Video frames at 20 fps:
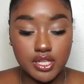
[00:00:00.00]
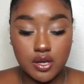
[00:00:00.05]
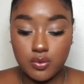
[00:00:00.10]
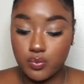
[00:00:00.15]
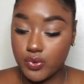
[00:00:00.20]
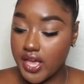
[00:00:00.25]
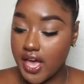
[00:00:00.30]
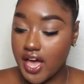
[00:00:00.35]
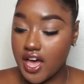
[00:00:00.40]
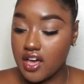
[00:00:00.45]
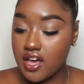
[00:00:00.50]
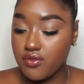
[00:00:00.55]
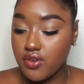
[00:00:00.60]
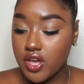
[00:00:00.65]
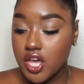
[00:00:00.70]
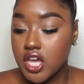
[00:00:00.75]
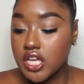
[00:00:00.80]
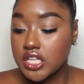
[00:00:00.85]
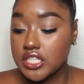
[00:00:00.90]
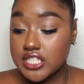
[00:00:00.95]
and we have
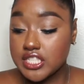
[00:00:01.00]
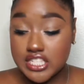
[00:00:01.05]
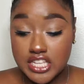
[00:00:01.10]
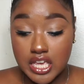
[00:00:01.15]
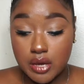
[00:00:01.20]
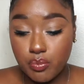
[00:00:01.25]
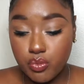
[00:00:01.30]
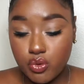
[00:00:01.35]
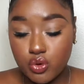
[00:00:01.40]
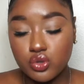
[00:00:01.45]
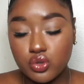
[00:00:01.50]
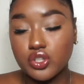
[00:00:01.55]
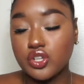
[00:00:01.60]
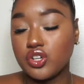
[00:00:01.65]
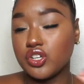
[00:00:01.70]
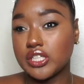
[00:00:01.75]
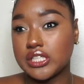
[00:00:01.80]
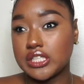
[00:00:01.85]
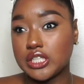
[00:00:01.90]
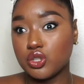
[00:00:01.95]
sample, you
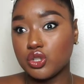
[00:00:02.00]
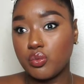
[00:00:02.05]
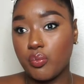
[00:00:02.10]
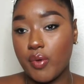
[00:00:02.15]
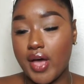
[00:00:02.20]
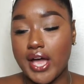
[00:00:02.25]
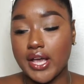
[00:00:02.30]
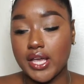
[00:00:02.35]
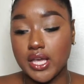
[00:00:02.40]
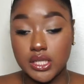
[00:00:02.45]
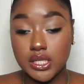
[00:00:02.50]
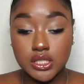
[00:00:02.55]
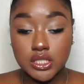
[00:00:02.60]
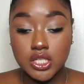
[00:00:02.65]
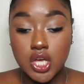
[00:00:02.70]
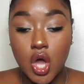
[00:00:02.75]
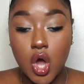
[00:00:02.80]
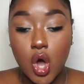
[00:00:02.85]
know, like the little packets.